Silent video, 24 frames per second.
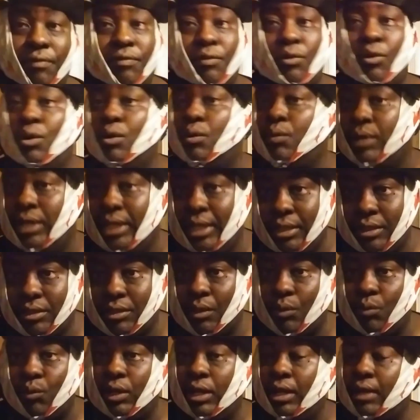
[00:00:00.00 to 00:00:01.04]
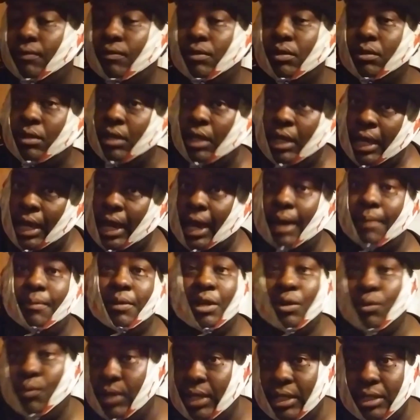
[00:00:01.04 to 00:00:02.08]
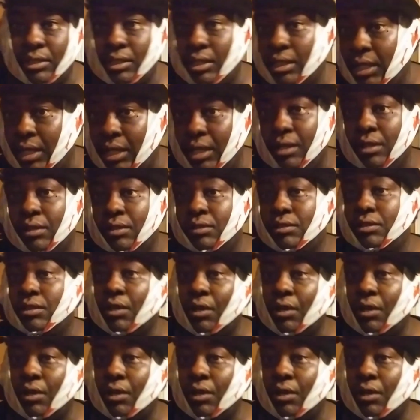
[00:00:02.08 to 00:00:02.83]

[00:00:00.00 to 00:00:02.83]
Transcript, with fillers: four weeks or whatever, the, how many weeks it is.